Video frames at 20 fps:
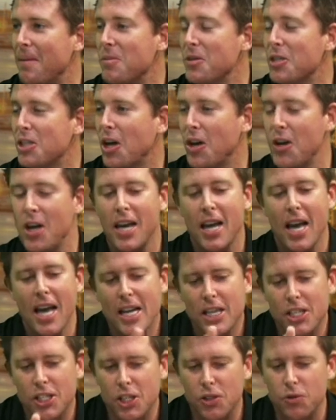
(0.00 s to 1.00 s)
So
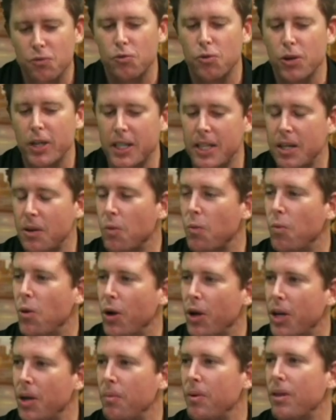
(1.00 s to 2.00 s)
just really
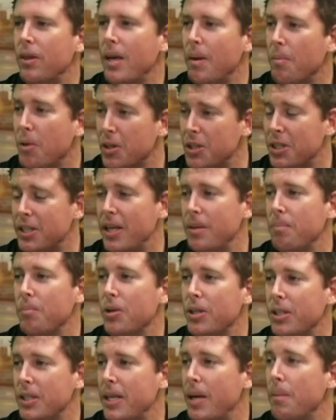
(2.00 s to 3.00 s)
working with them on a
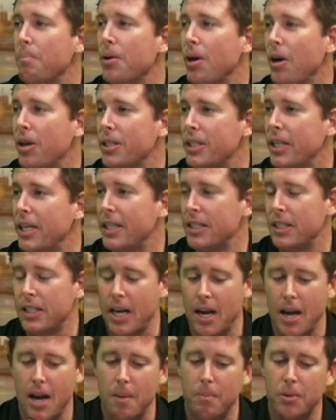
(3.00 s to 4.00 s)
step-by-step process,
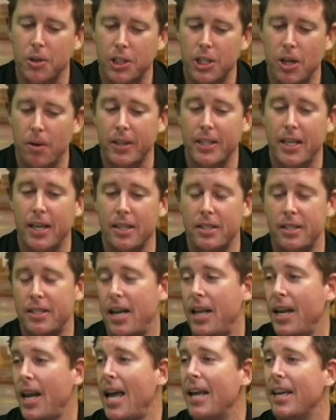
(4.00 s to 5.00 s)
showing the
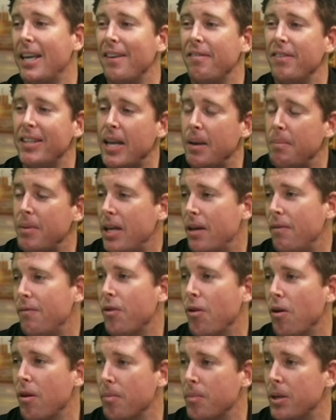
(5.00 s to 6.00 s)
understanding and giving them the
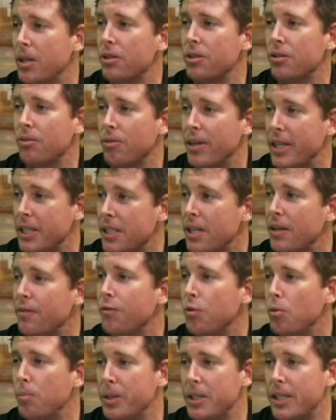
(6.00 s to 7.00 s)
environment to reach their
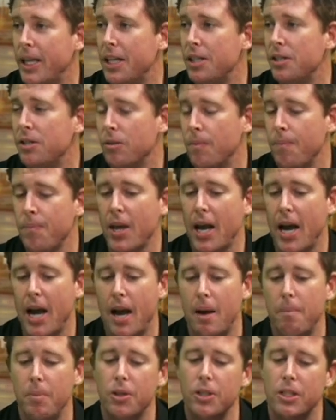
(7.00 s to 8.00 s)
full potential,
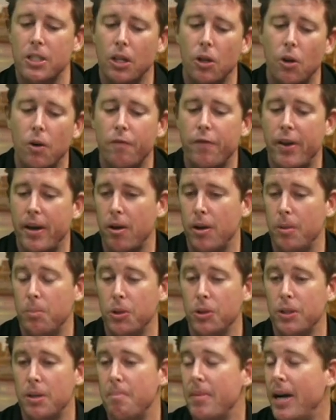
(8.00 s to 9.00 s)
because there's a lot of
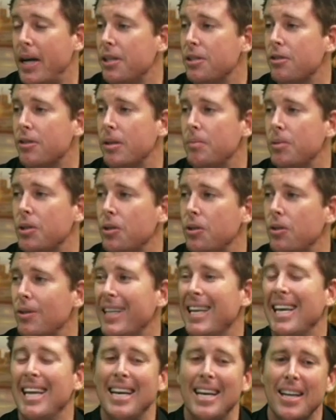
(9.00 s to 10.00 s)
variables in mainstream
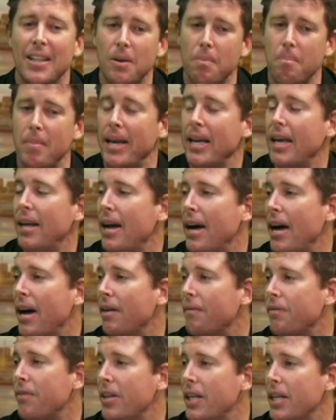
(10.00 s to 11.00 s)
schooling that make it
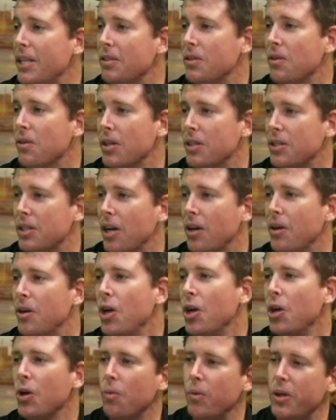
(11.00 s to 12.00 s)
hard for these guys. So
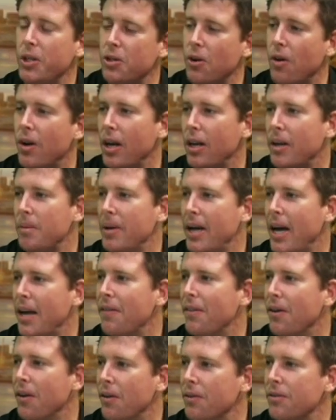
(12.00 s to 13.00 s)
we try and
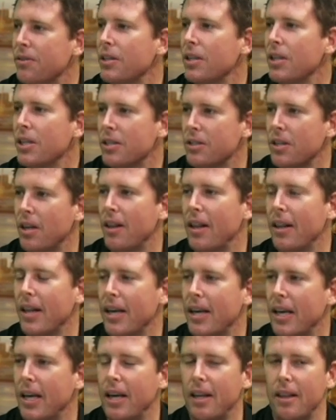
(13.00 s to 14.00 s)
eliminate those so that
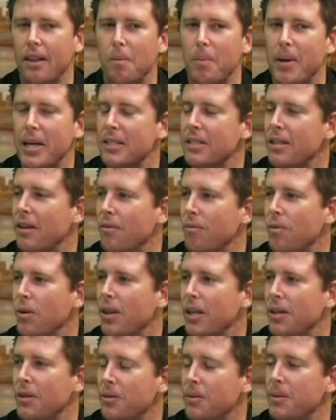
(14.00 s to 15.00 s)
they can get the best out of
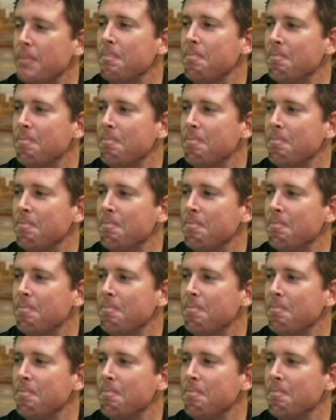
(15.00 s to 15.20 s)
what they're doing.